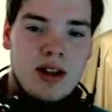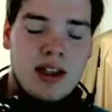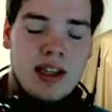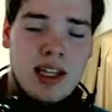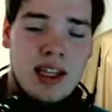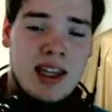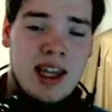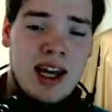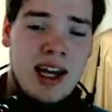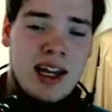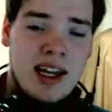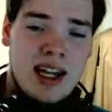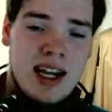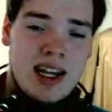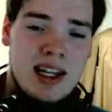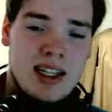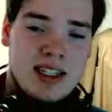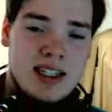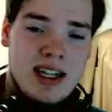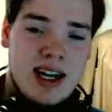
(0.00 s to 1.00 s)
in that
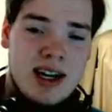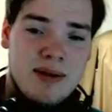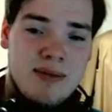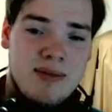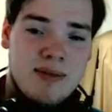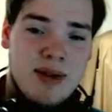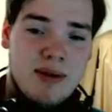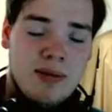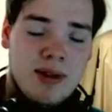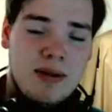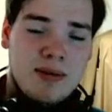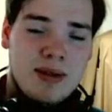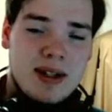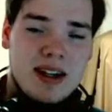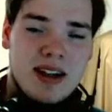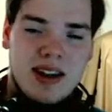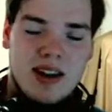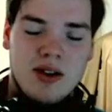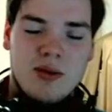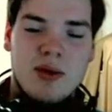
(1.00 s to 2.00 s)
case, Piplup did a
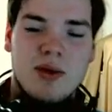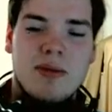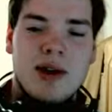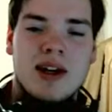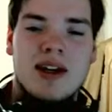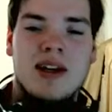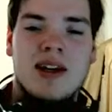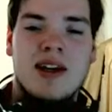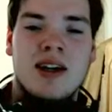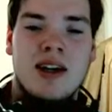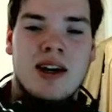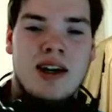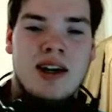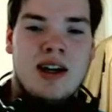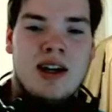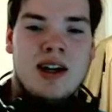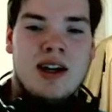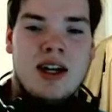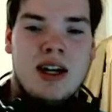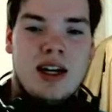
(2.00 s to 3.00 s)
little bit better.
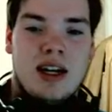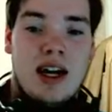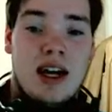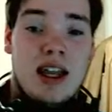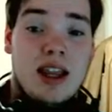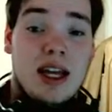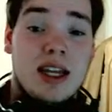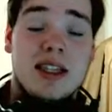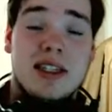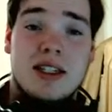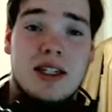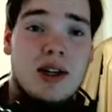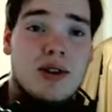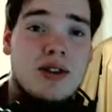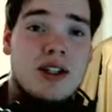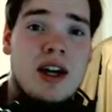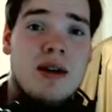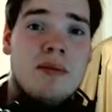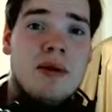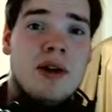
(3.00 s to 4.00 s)
I like the steel
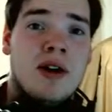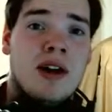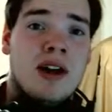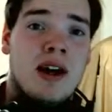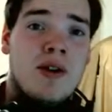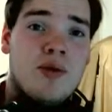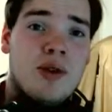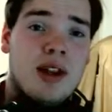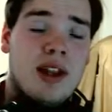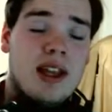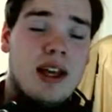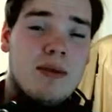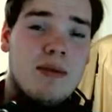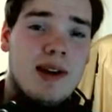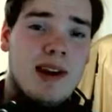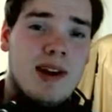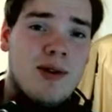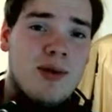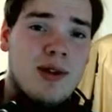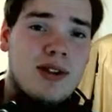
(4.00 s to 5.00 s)
typing on it. I really like
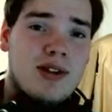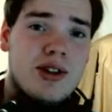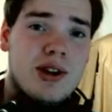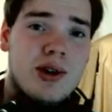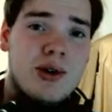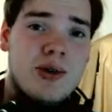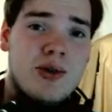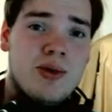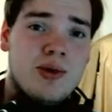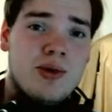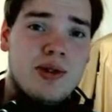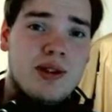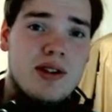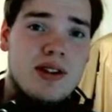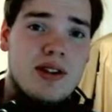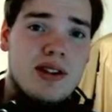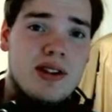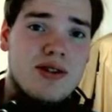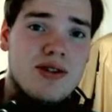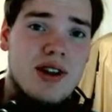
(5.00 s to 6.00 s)
penguins too.
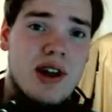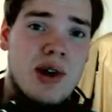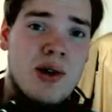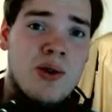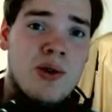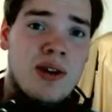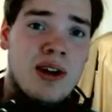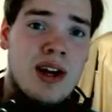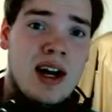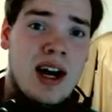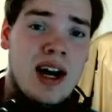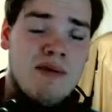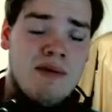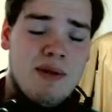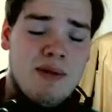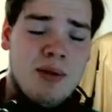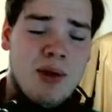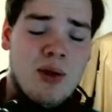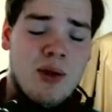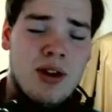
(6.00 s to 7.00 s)
So
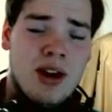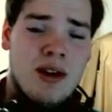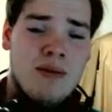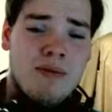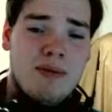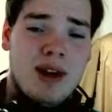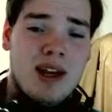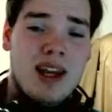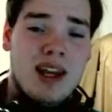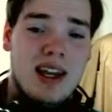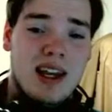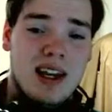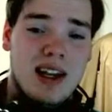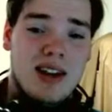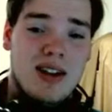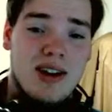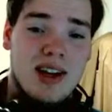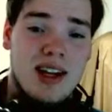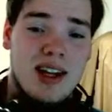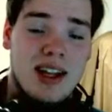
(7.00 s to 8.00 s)
Empoleon
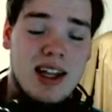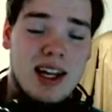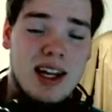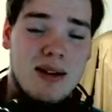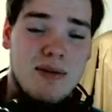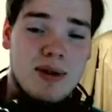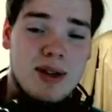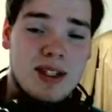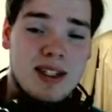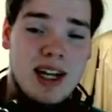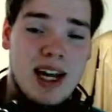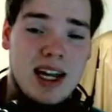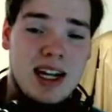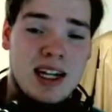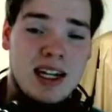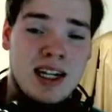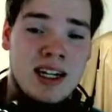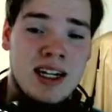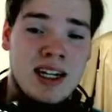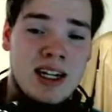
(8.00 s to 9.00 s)
looking like a Poseidon